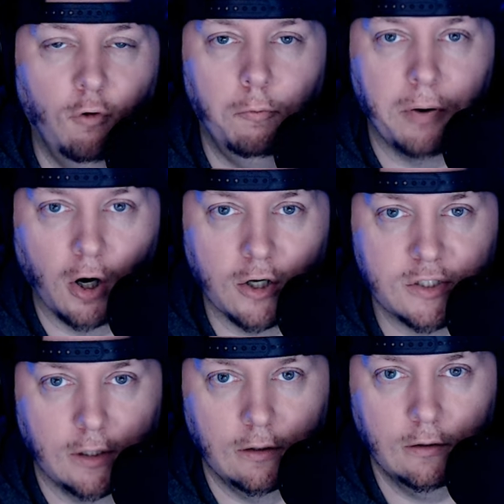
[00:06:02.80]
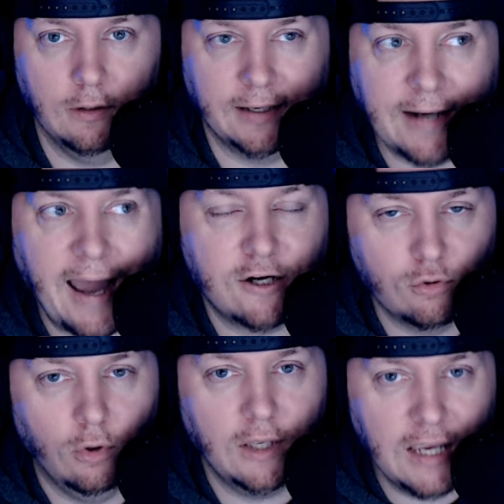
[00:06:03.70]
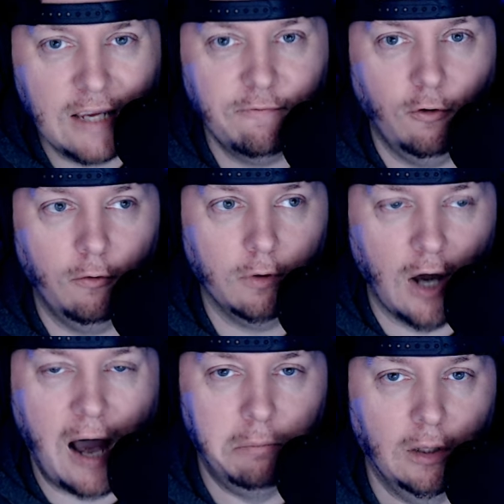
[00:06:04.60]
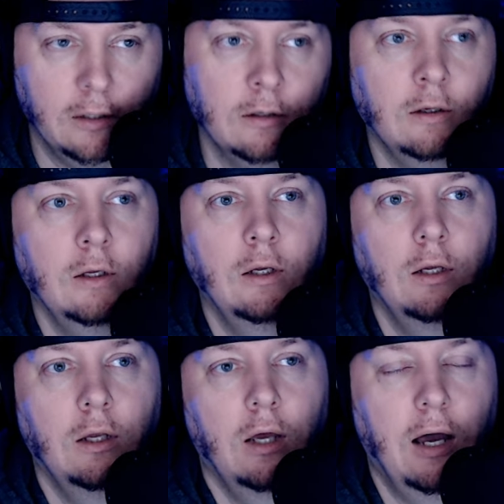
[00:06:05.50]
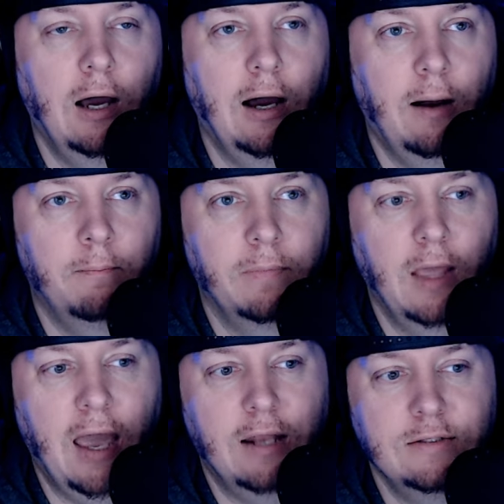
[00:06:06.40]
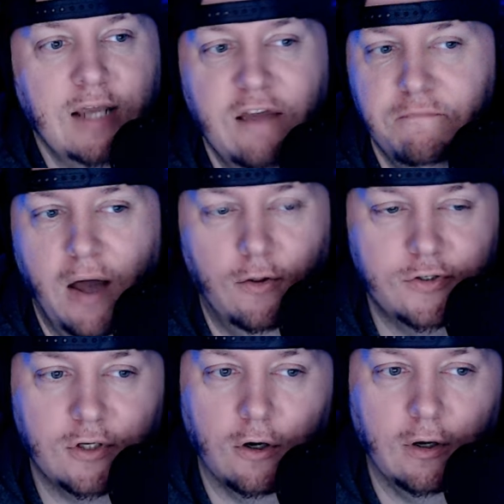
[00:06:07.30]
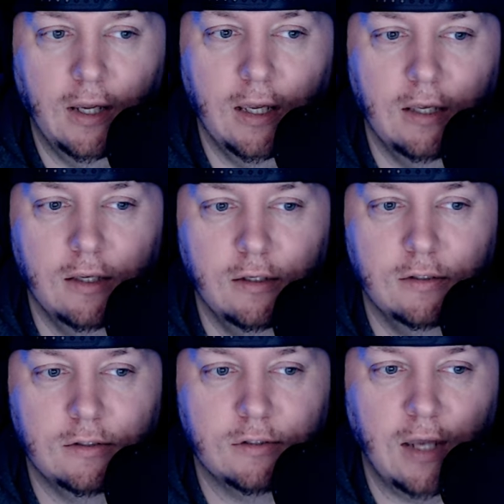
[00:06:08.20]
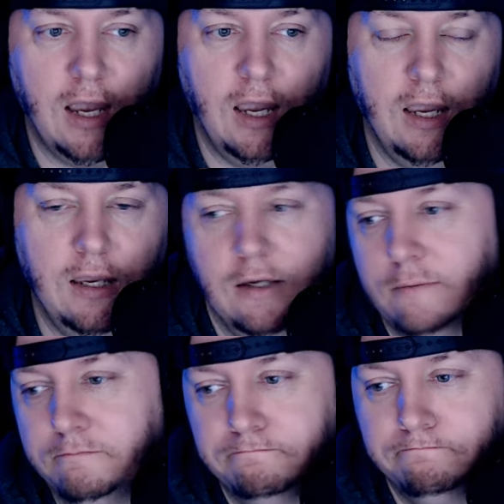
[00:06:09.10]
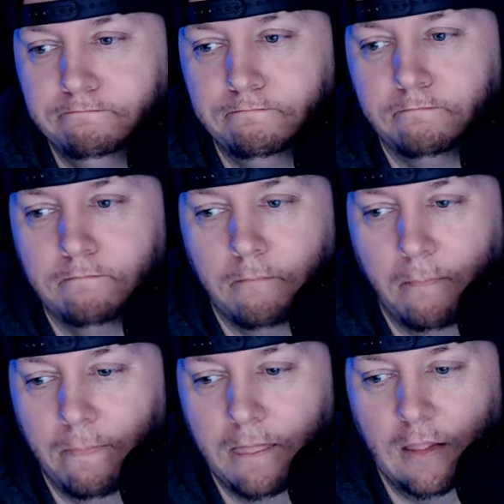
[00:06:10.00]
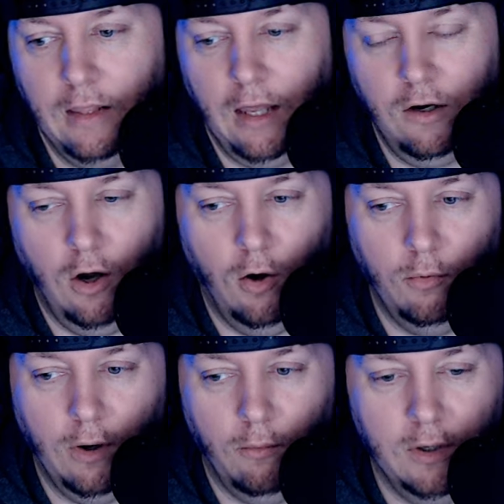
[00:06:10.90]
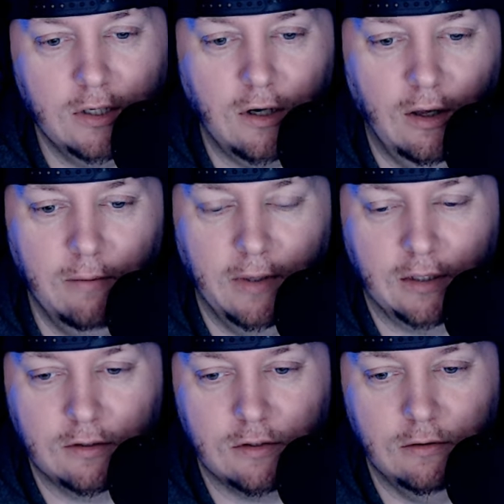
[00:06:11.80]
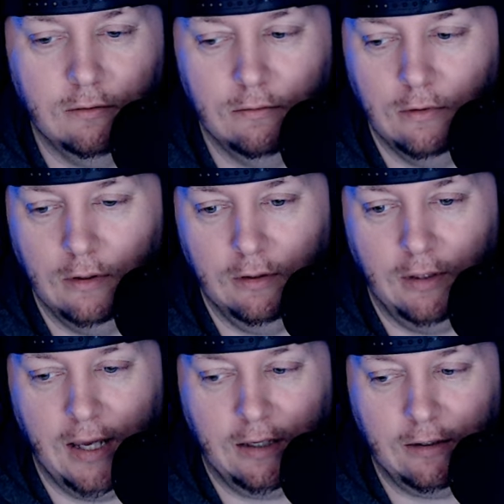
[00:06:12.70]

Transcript: person, like an actual evil goblin. And Dave Meltzer is a, I don't know, what do you call him? Like